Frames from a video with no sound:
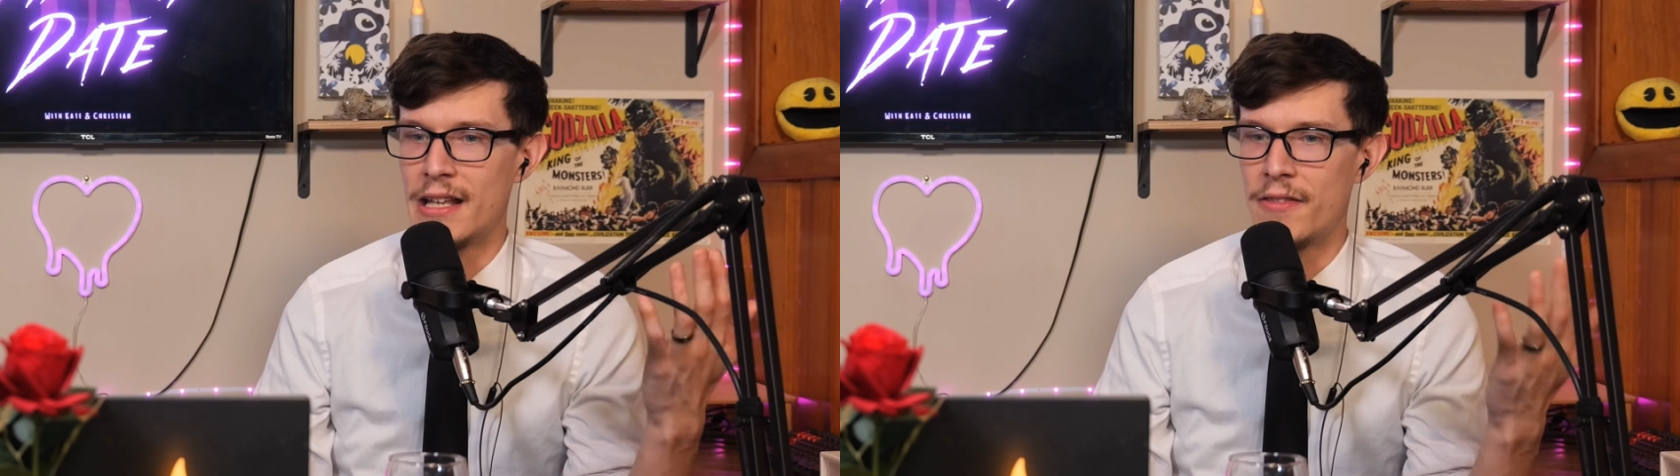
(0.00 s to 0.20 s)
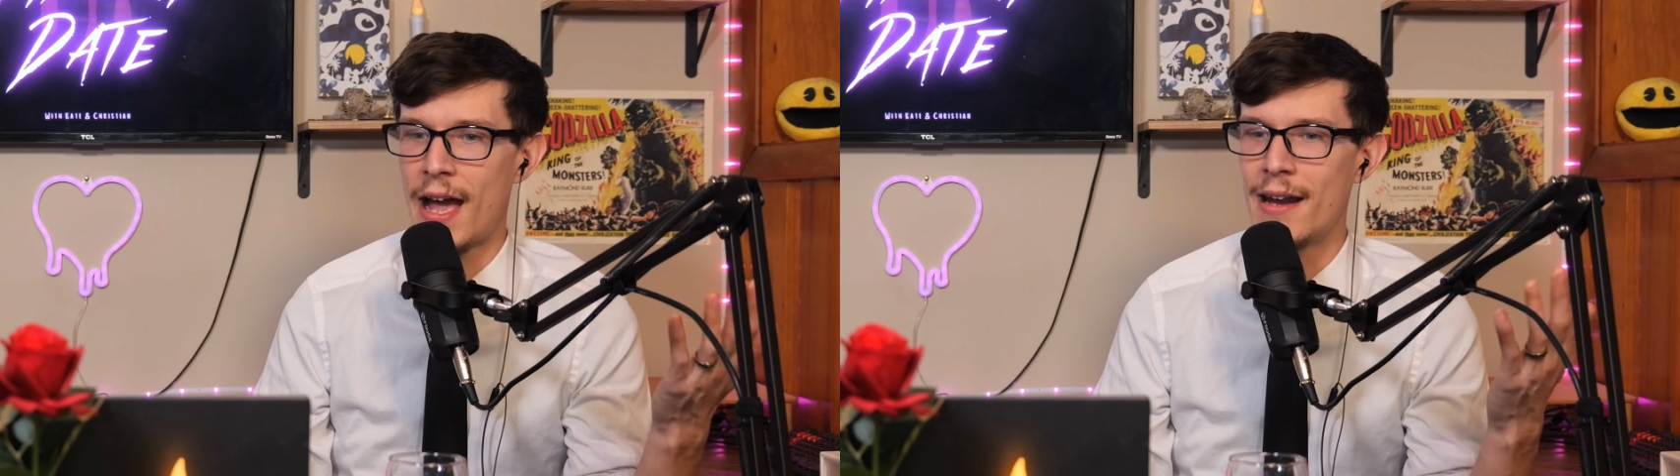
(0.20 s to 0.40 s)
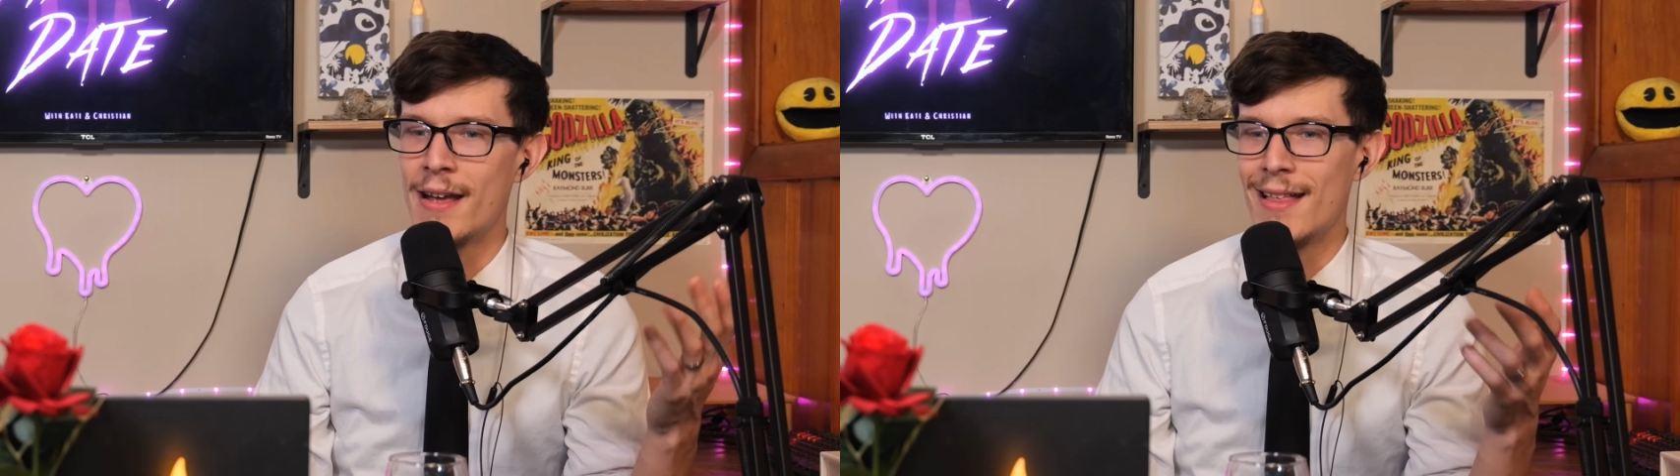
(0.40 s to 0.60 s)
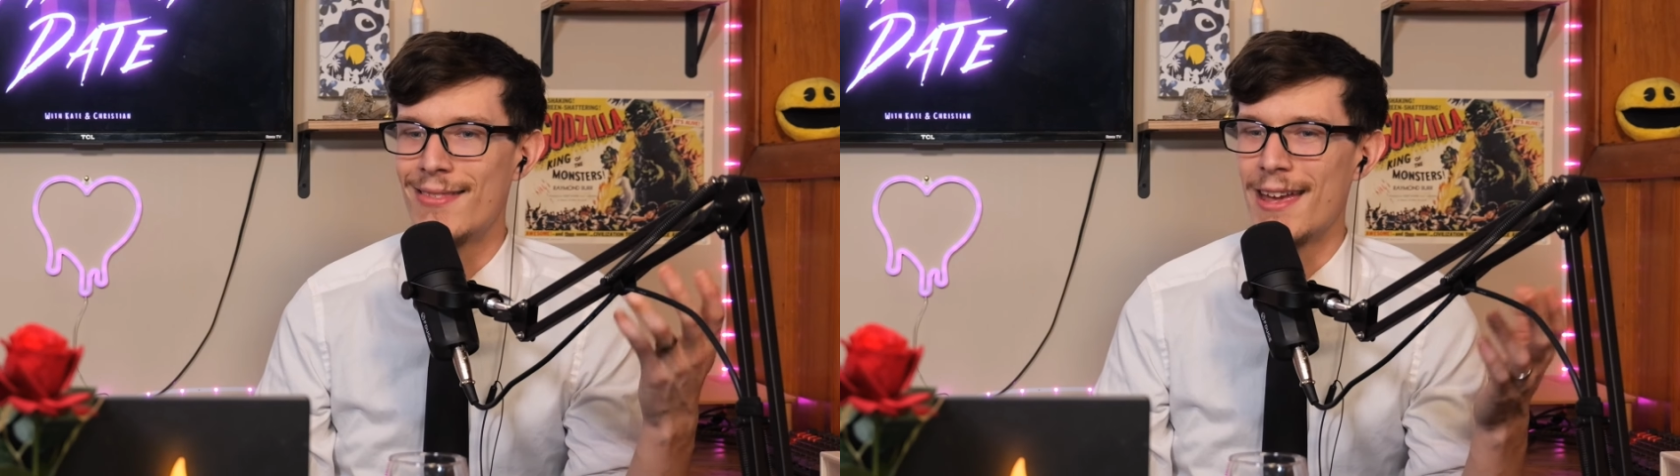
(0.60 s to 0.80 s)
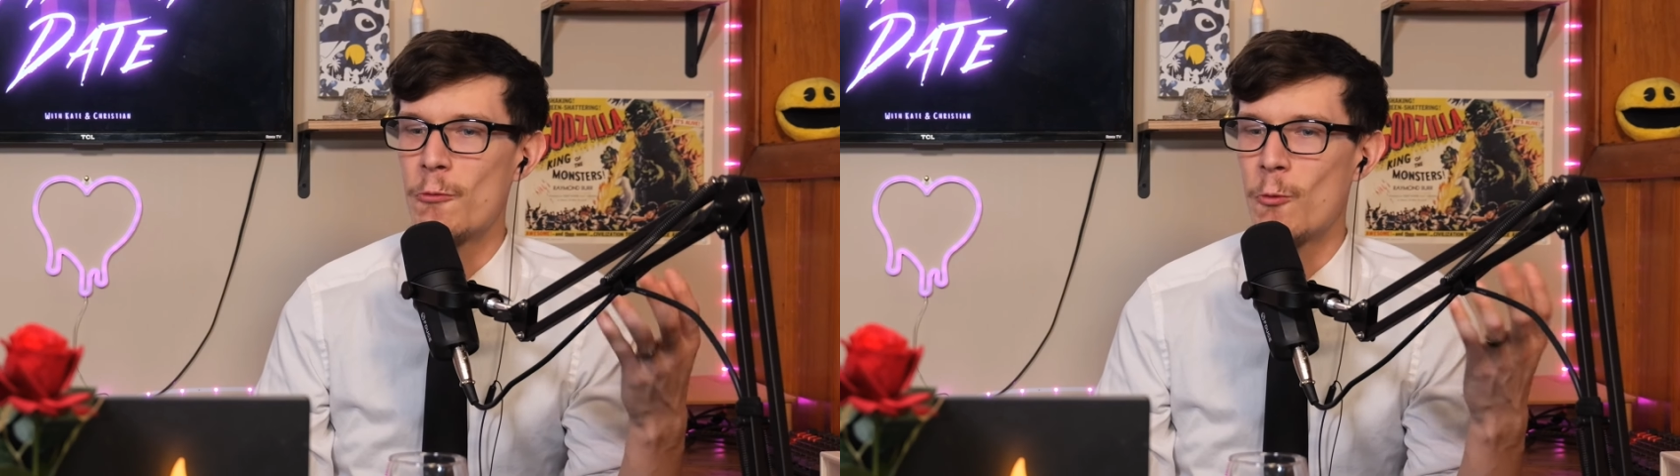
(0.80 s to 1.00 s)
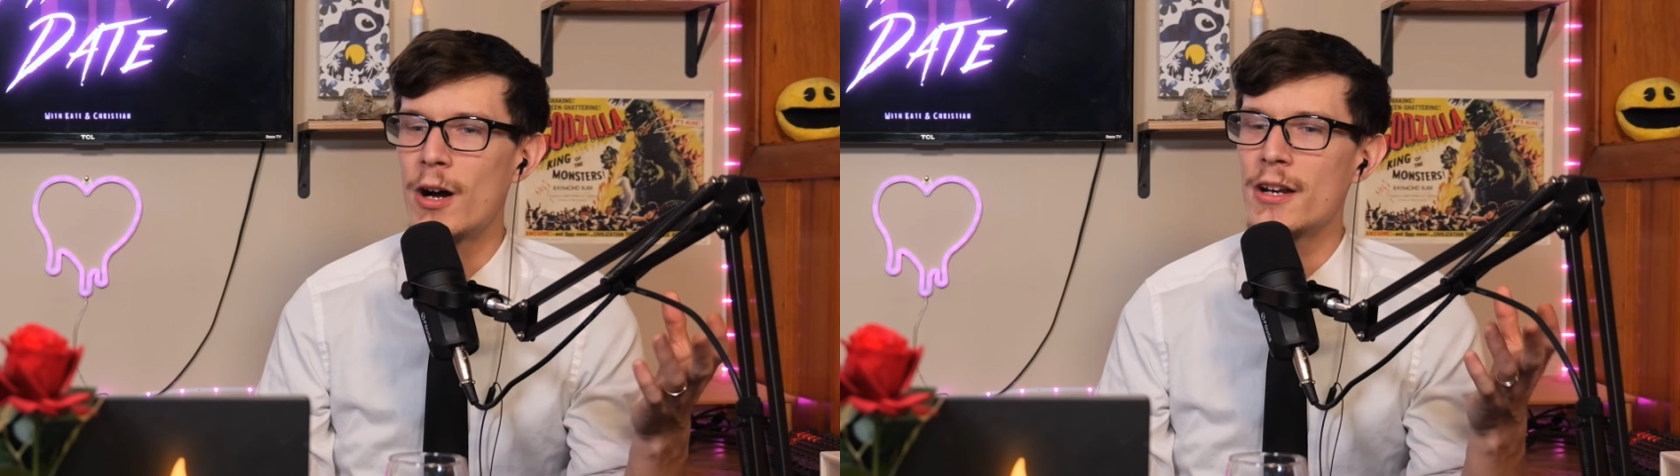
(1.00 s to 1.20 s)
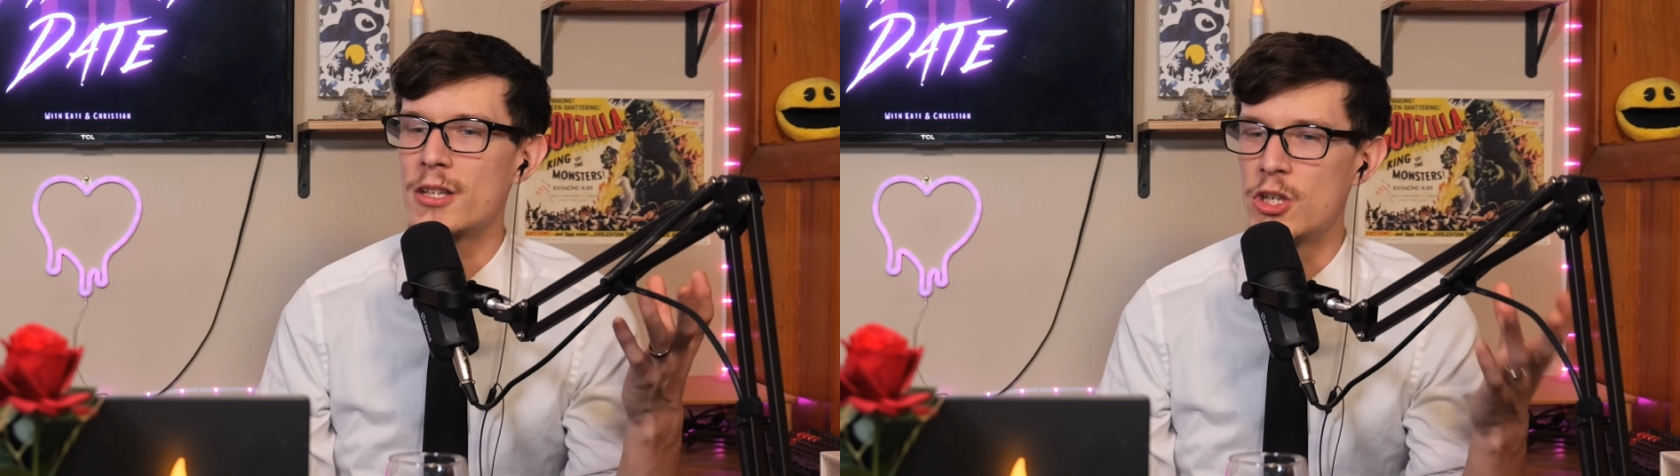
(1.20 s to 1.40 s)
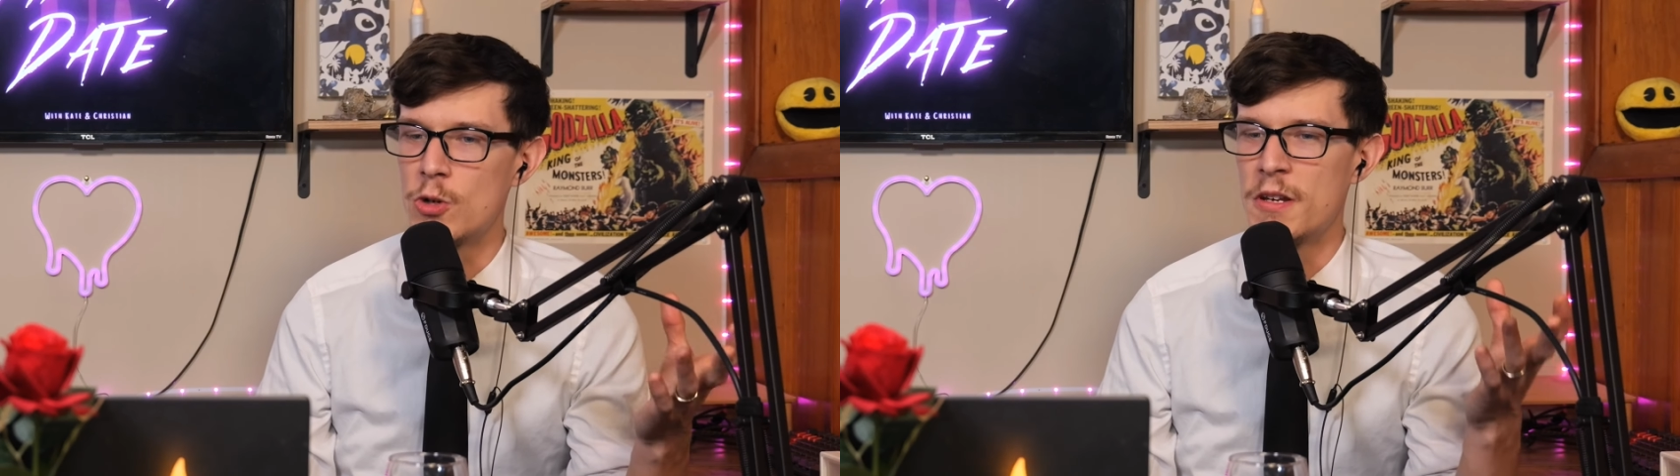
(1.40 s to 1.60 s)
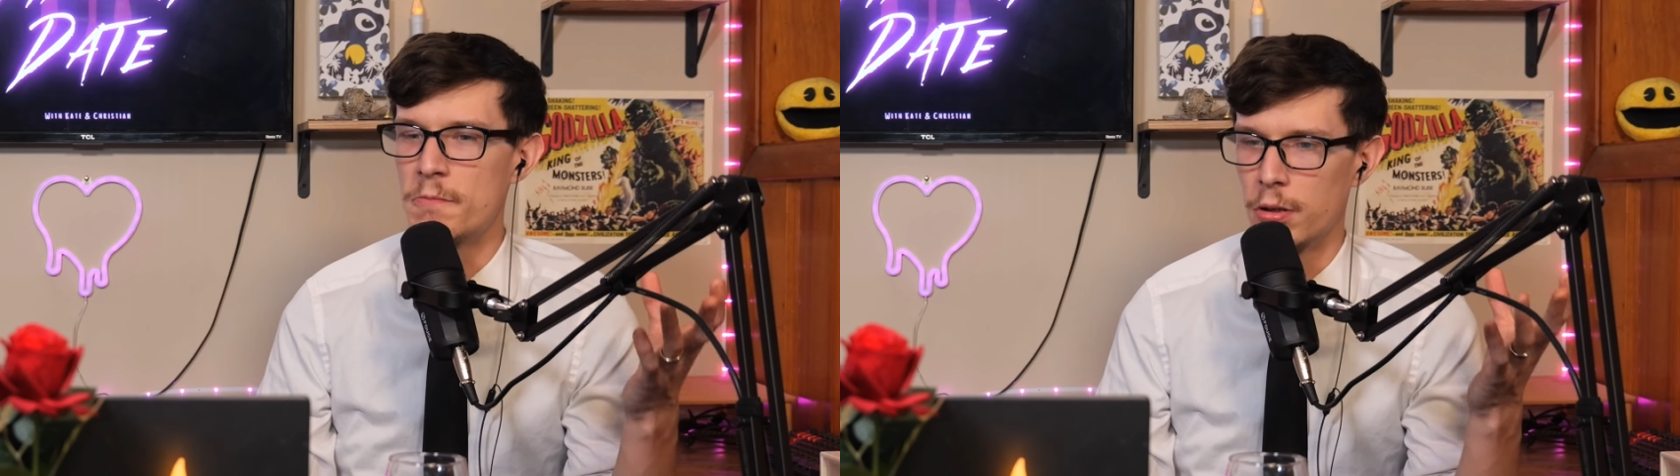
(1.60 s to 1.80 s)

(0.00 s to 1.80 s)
in that they want human